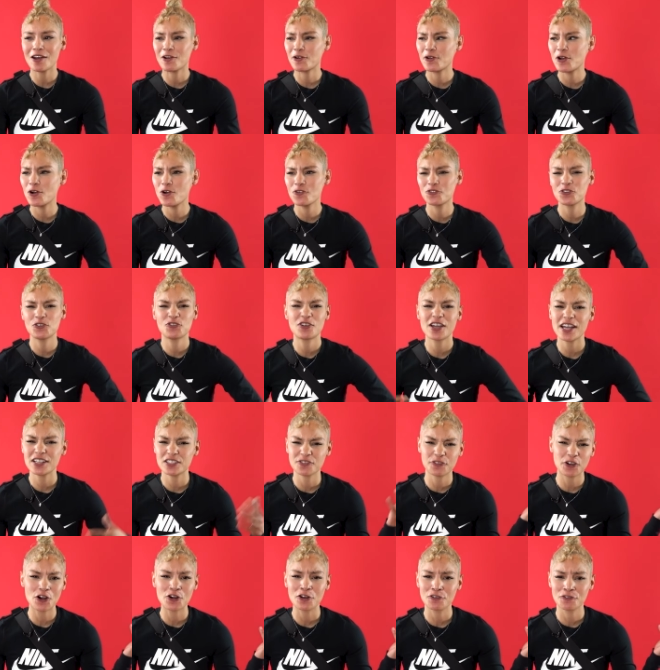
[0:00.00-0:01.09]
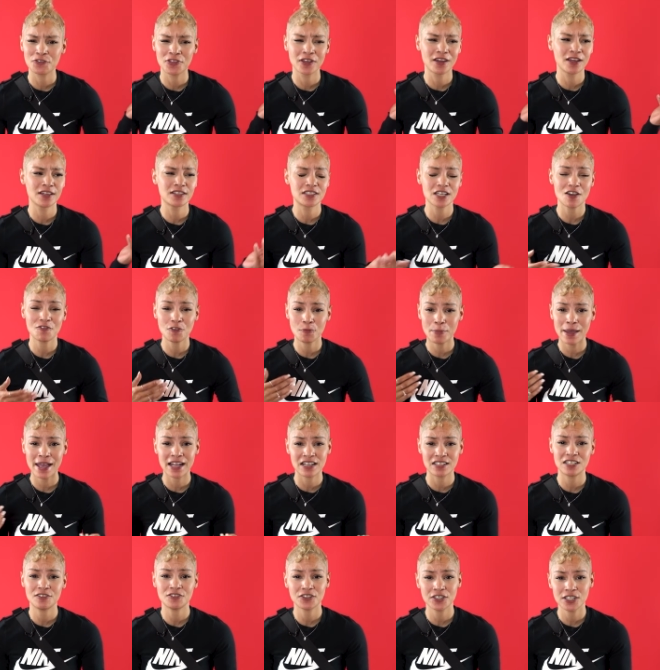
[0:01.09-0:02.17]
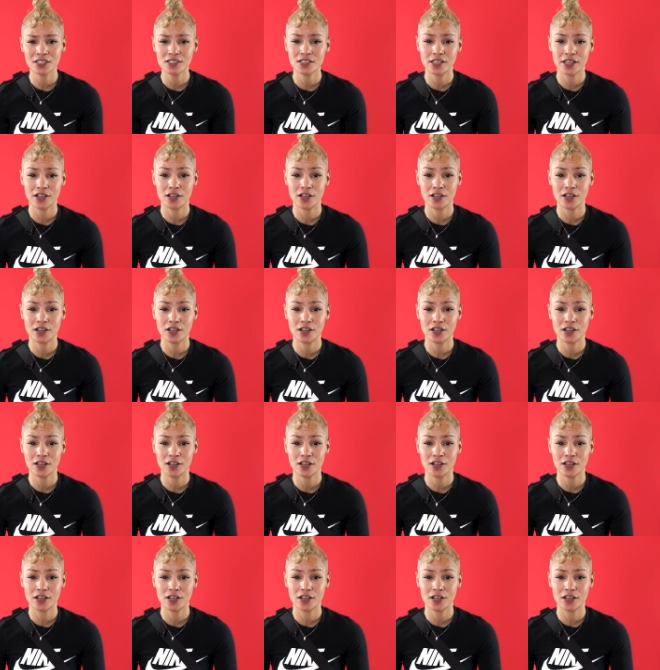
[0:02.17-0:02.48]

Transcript: I don't know if you guys have heard of the Duffel Bag Divas.